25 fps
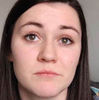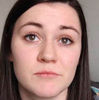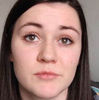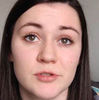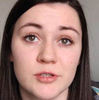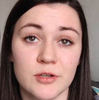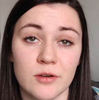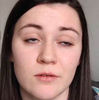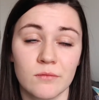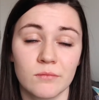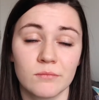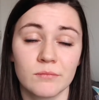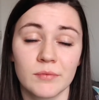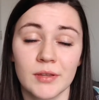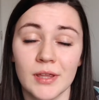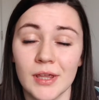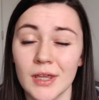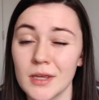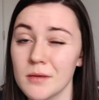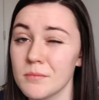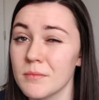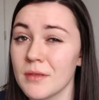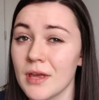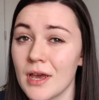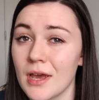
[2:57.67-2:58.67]
So
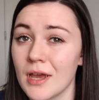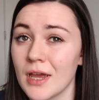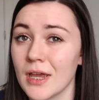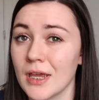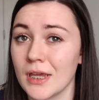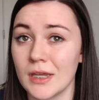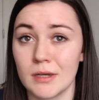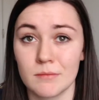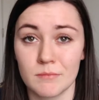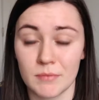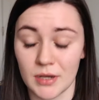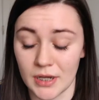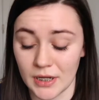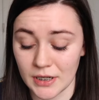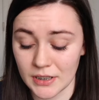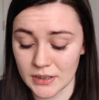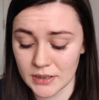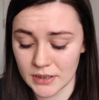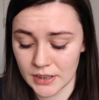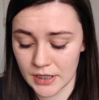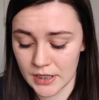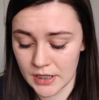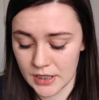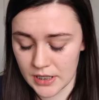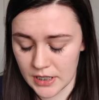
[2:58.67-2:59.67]
keep that in
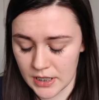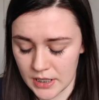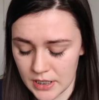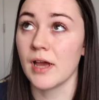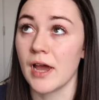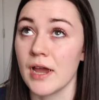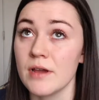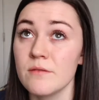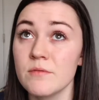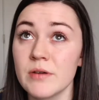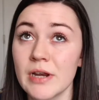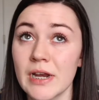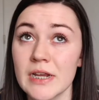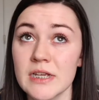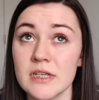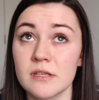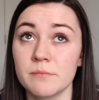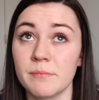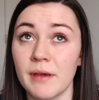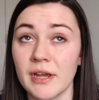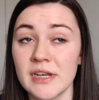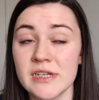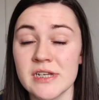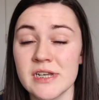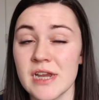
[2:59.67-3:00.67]
mind. I would
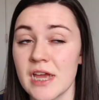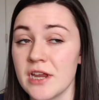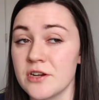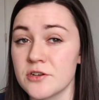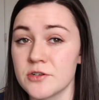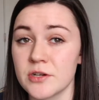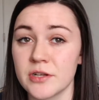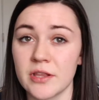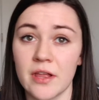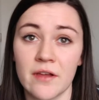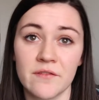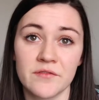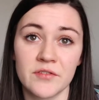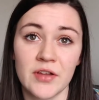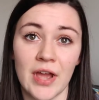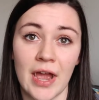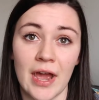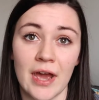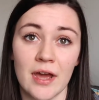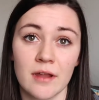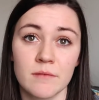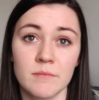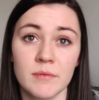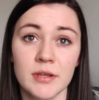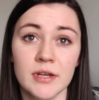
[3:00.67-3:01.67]
expect an entry-level
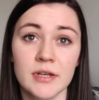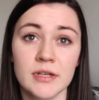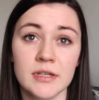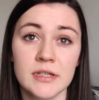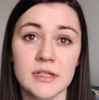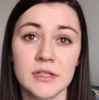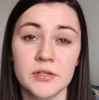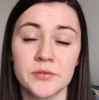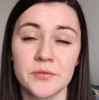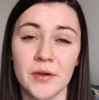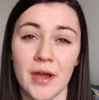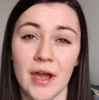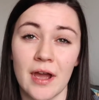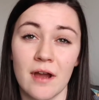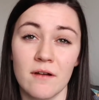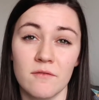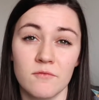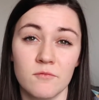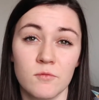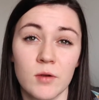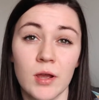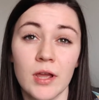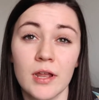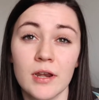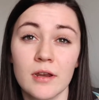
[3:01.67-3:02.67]
admin to
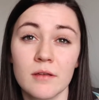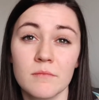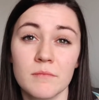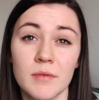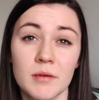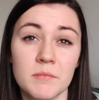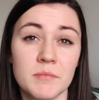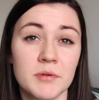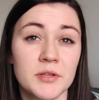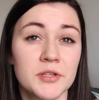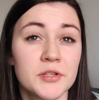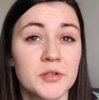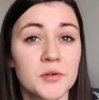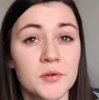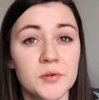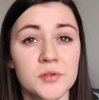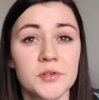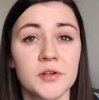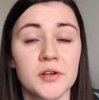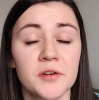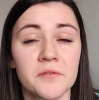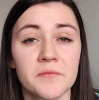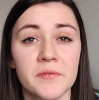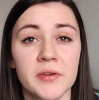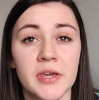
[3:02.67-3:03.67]
have one, maybe two
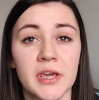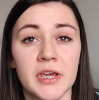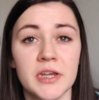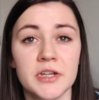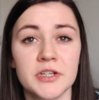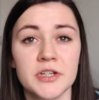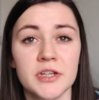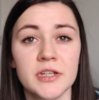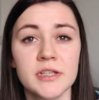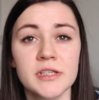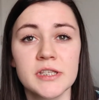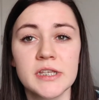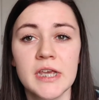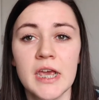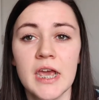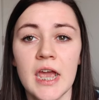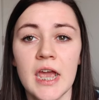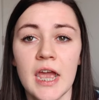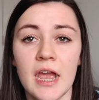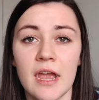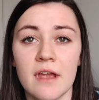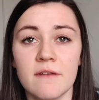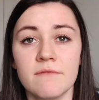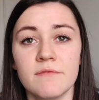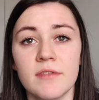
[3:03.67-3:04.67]
certifications
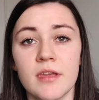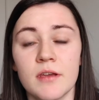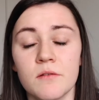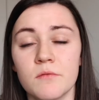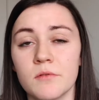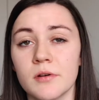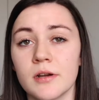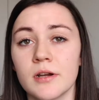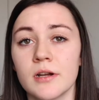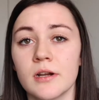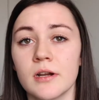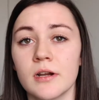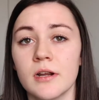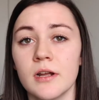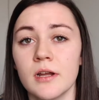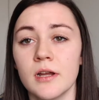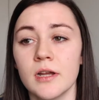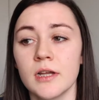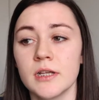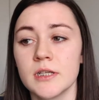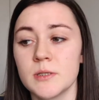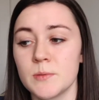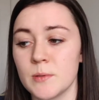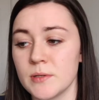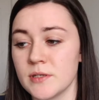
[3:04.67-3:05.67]
if they were
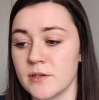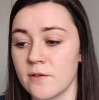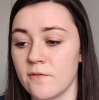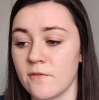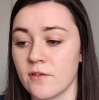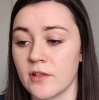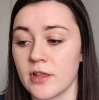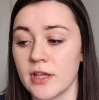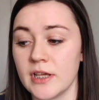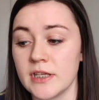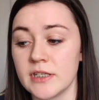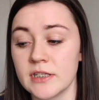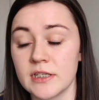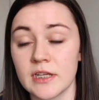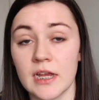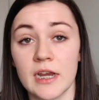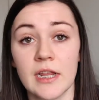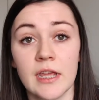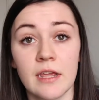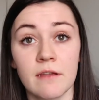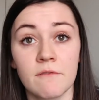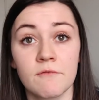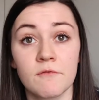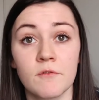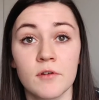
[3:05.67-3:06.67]
specifically
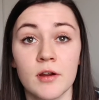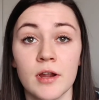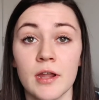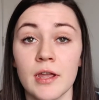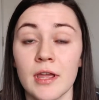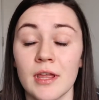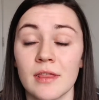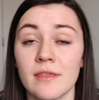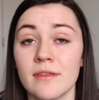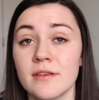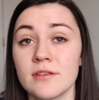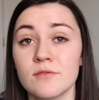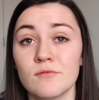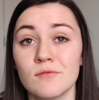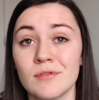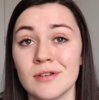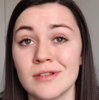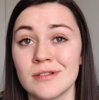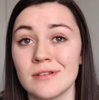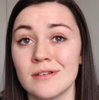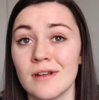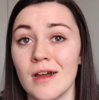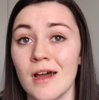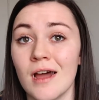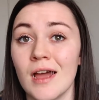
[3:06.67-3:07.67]
studying for it and this
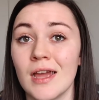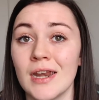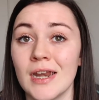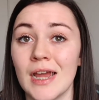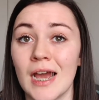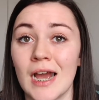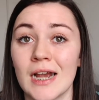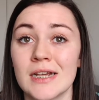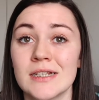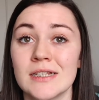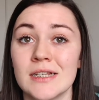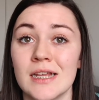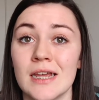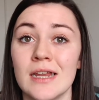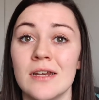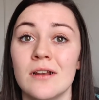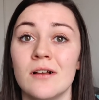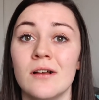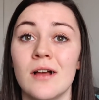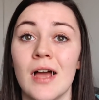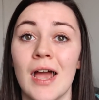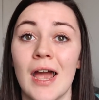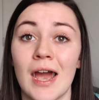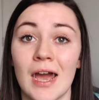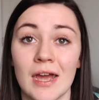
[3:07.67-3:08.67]
was not an
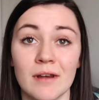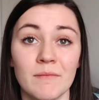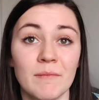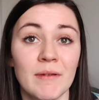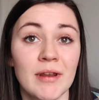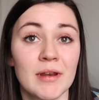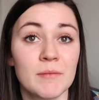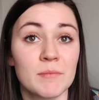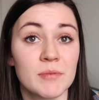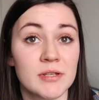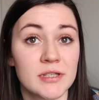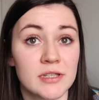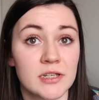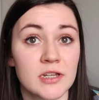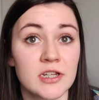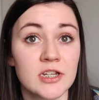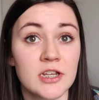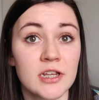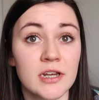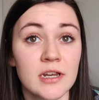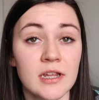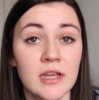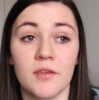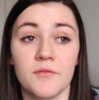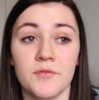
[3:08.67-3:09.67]
accidental admin
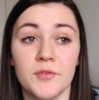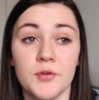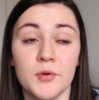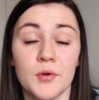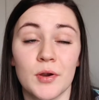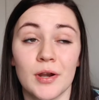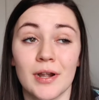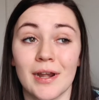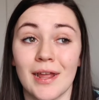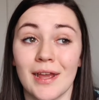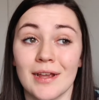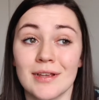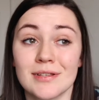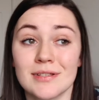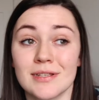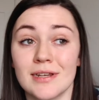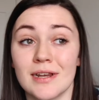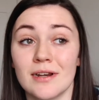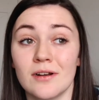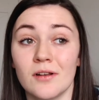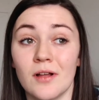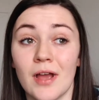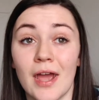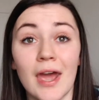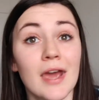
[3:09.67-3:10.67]
position. If you are an
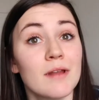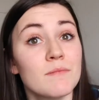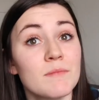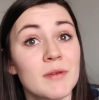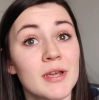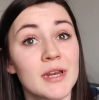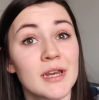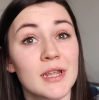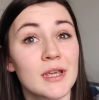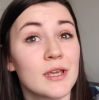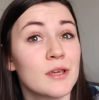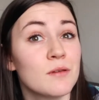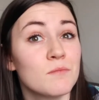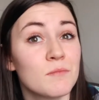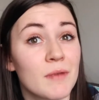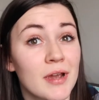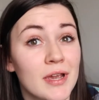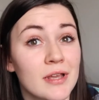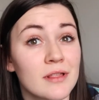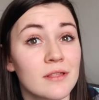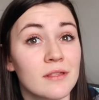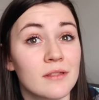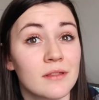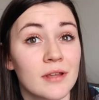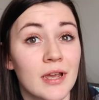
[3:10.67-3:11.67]
accidental admin, you
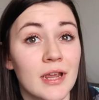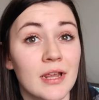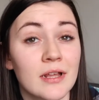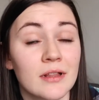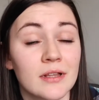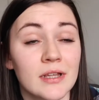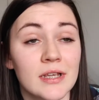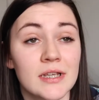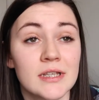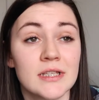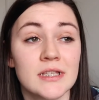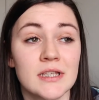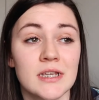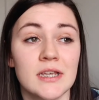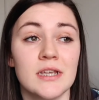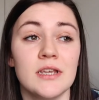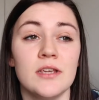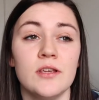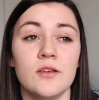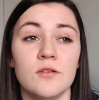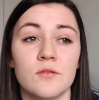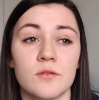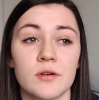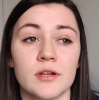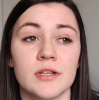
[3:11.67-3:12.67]
might likely see
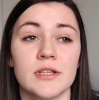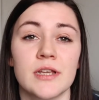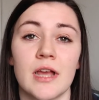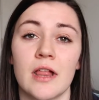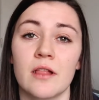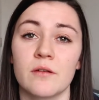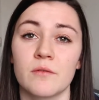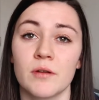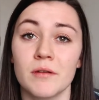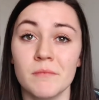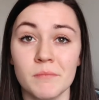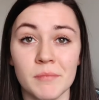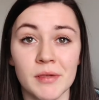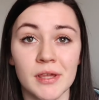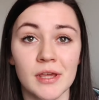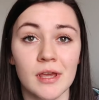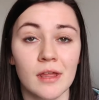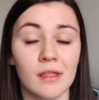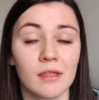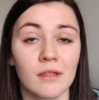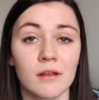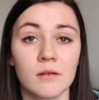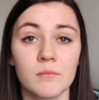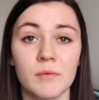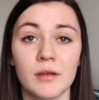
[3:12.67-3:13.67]
your salary be
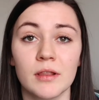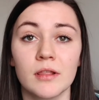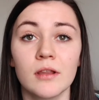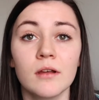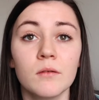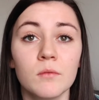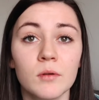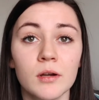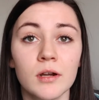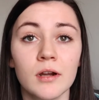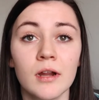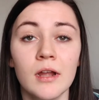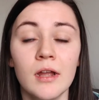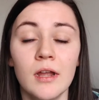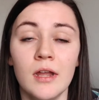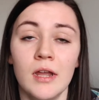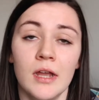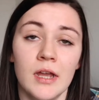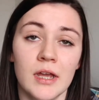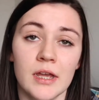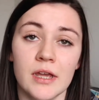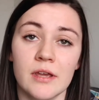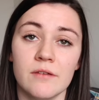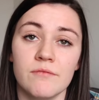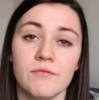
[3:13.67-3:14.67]
a little bit lower
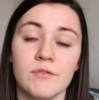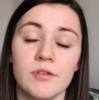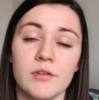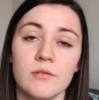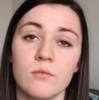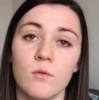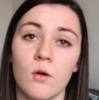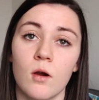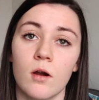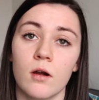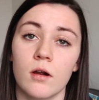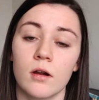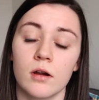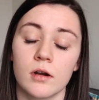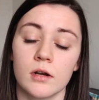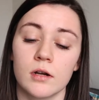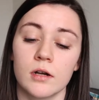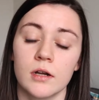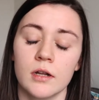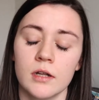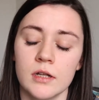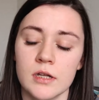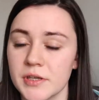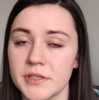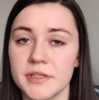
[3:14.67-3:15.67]
if you
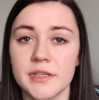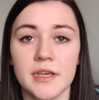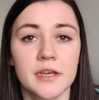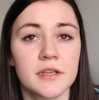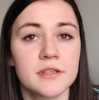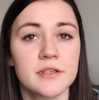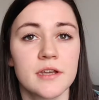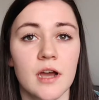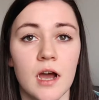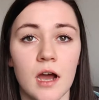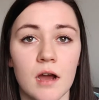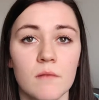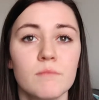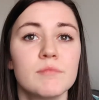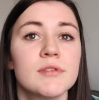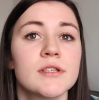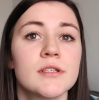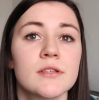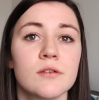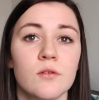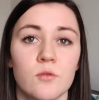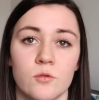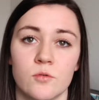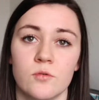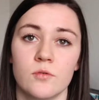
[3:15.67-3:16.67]
are sales
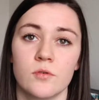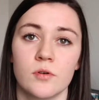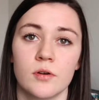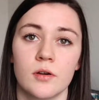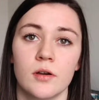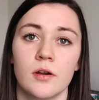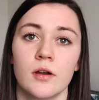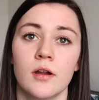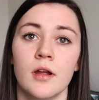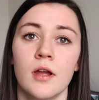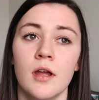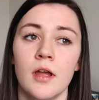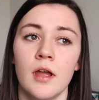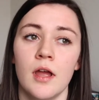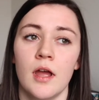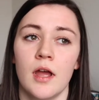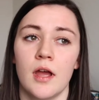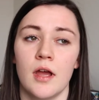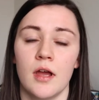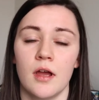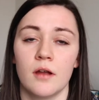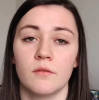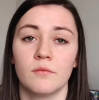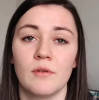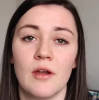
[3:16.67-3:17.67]
ops or
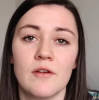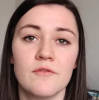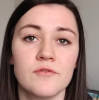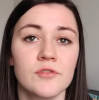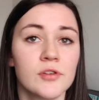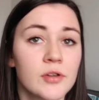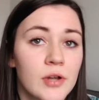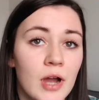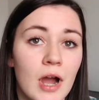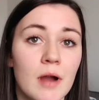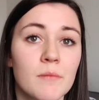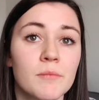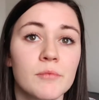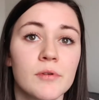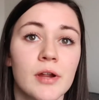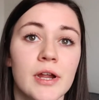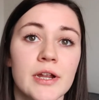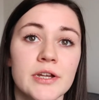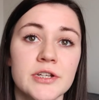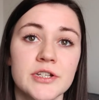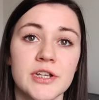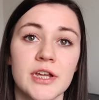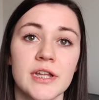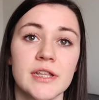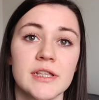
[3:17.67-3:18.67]
uh, revenue
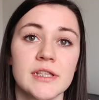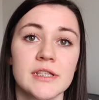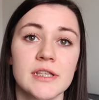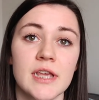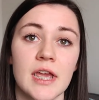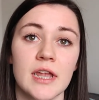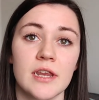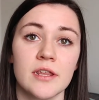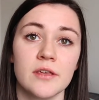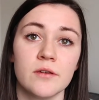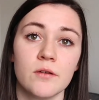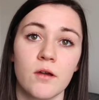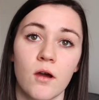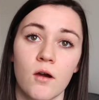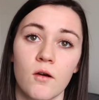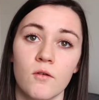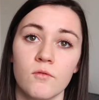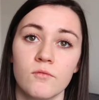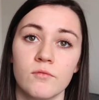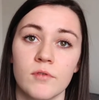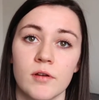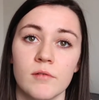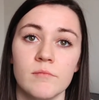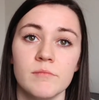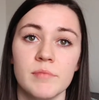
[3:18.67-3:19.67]
operations and you go
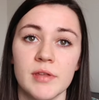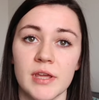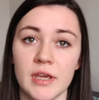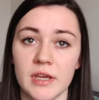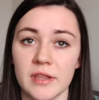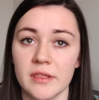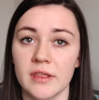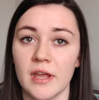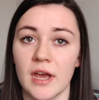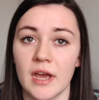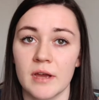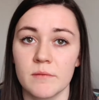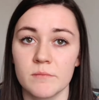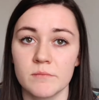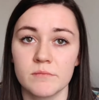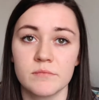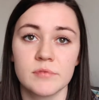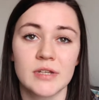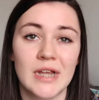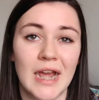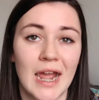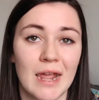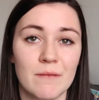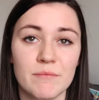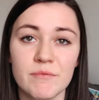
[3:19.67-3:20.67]
from being in that
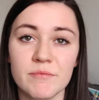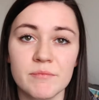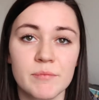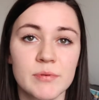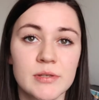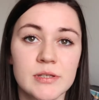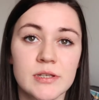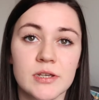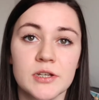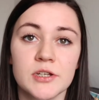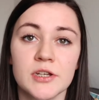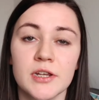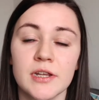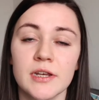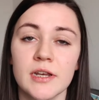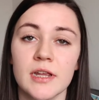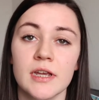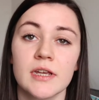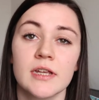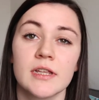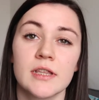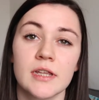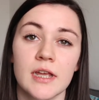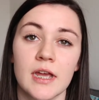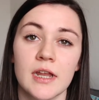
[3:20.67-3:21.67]
type of position
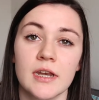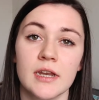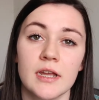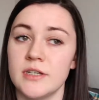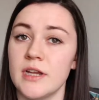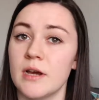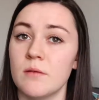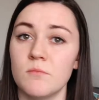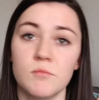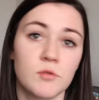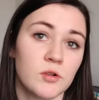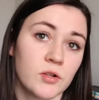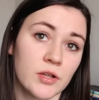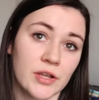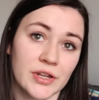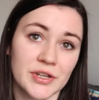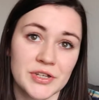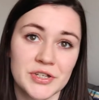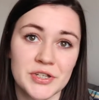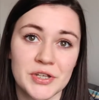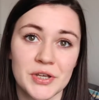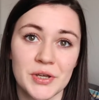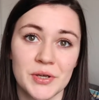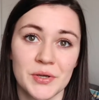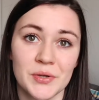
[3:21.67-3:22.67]
and then dumble
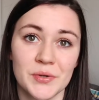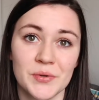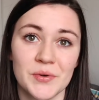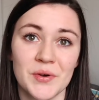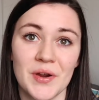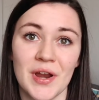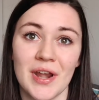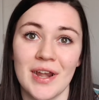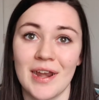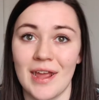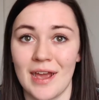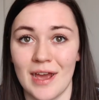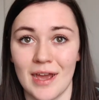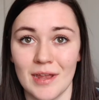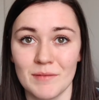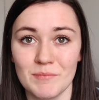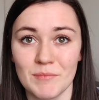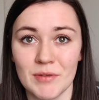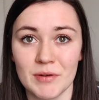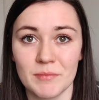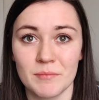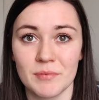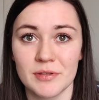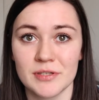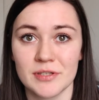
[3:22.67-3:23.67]
into an
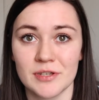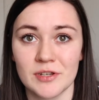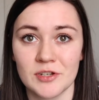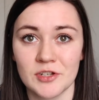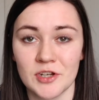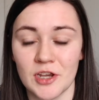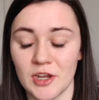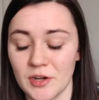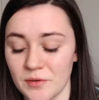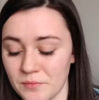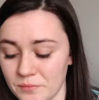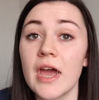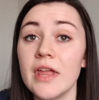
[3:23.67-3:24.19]
admin position.